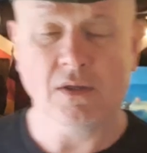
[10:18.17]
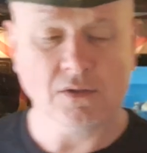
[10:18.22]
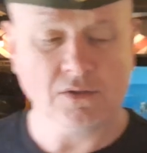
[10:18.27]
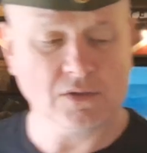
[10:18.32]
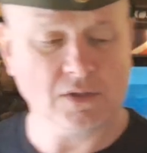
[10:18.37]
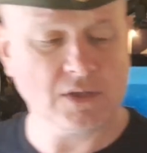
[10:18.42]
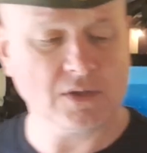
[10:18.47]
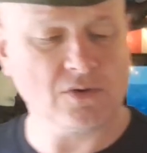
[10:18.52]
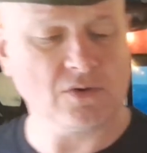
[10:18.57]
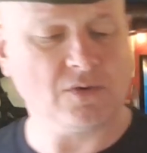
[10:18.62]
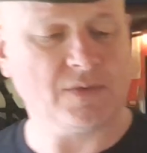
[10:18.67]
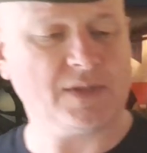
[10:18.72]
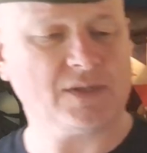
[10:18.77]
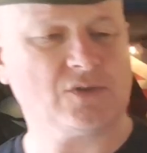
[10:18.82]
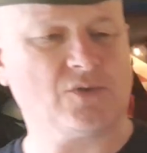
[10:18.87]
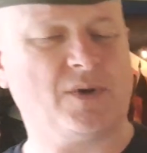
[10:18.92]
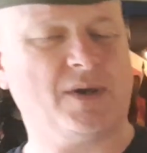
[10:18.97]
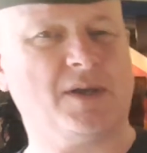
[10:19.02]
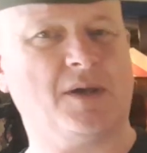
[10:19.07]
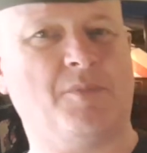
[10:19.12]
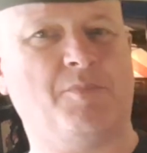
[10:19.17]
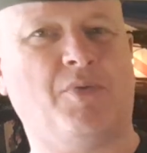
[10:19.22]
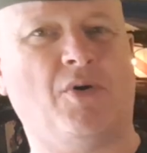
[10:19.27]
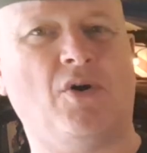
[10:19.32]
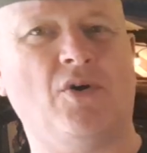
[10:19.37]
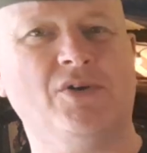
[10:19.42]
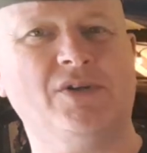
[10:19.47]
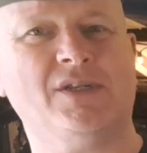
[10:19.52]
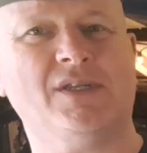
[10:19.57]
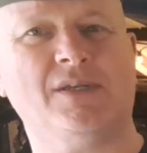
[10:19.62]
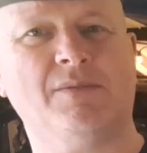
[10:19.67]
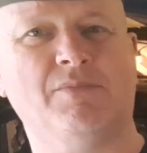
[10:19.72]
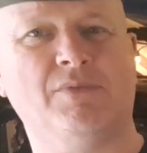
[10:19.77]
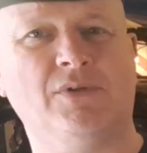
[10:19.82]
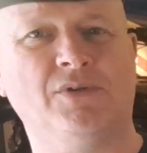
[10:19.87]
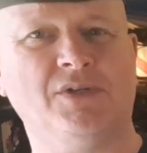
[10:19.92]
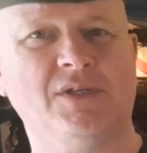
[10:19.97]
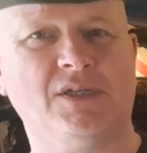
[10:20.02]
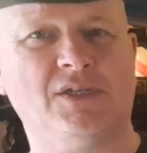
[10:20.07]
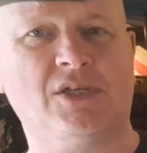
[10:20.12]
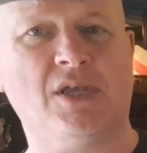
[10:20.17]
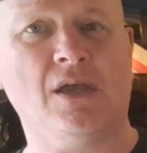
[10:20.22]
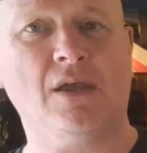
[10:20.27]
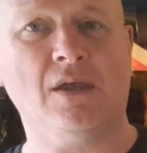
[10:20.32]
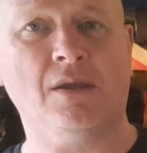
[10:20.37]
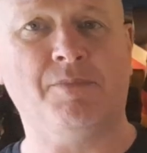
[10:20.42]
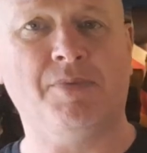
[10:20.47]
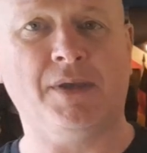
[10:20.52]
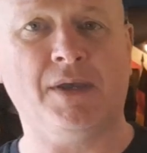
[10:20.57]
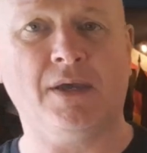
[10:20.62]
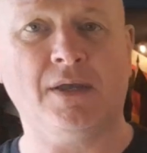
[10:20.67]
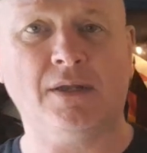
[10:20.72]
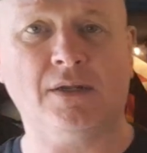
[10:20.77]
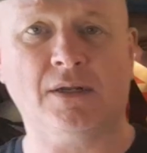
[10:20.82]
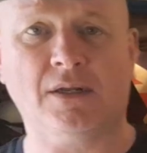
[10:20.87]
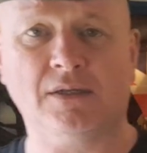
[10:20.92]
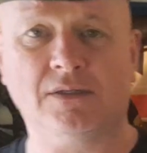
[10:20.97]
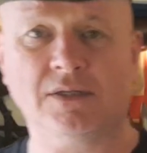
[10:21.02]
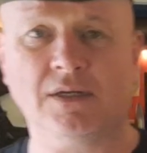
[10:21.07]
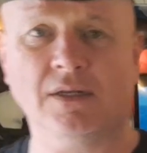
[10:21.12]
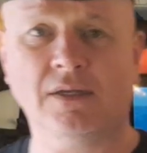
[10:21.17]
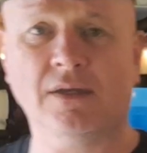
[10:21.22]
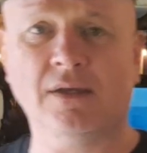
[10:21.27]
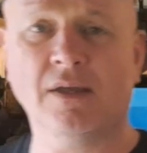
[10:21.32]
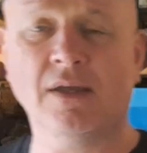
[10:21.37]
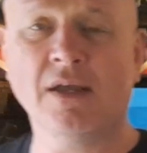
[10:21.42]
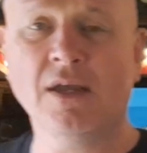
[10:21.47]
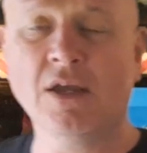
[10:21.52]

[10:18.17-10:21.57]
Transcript: So there you go, and that's quite a pointy bloody bayonet, I'll tell you.